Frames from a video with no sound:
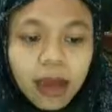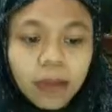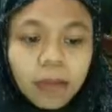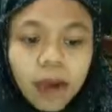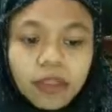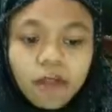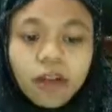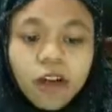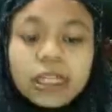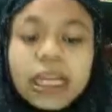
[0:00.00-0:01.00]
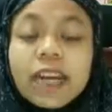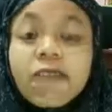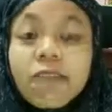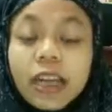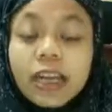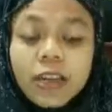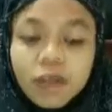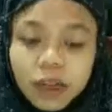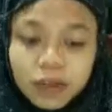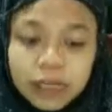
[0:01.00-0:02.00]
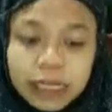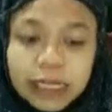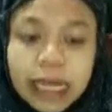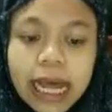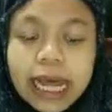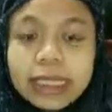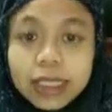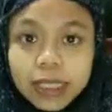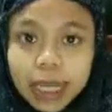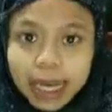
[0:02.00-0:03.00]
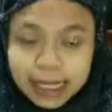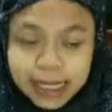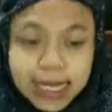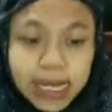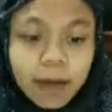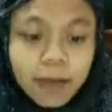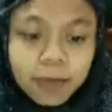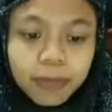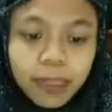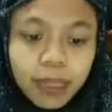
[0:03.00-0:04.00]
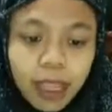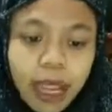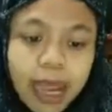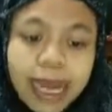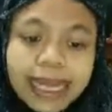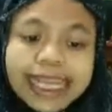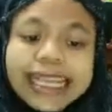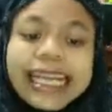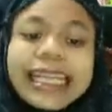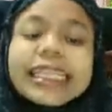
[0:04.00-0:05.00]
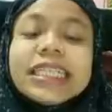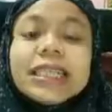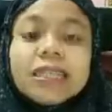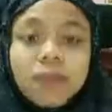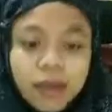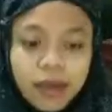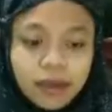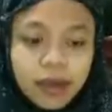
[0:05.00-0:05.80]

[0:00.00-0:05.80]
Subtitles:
both for the individual and society, and in religious faith.